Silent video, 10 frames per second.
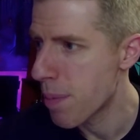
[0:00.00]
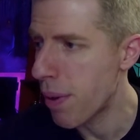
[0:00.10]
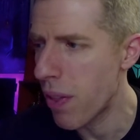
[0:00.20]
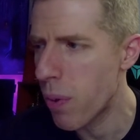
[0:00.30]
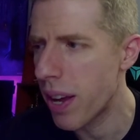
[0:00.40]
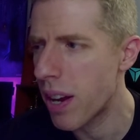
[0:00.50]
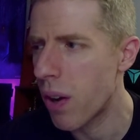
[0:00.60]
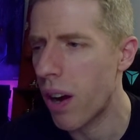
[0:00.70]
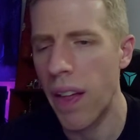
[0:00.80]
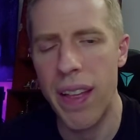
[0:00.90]
By the way, you
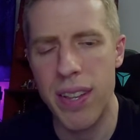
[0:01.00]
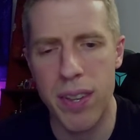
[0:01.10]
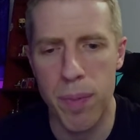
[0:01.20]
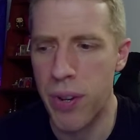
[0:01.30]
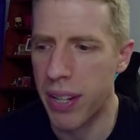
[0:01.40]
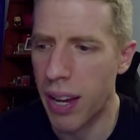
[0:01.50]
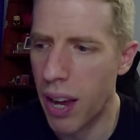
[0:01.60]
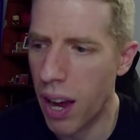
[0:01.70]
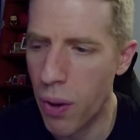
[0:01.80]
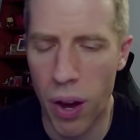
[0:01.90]
know, on that subject,
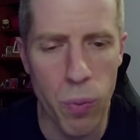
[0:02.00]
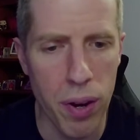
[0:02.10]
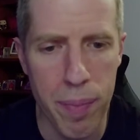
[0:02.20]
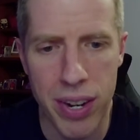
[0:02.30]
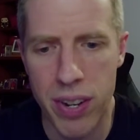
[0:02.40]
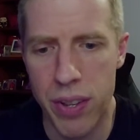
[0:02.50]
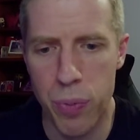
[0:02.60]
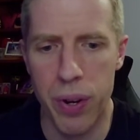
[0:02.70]
I, I, I want to mention this.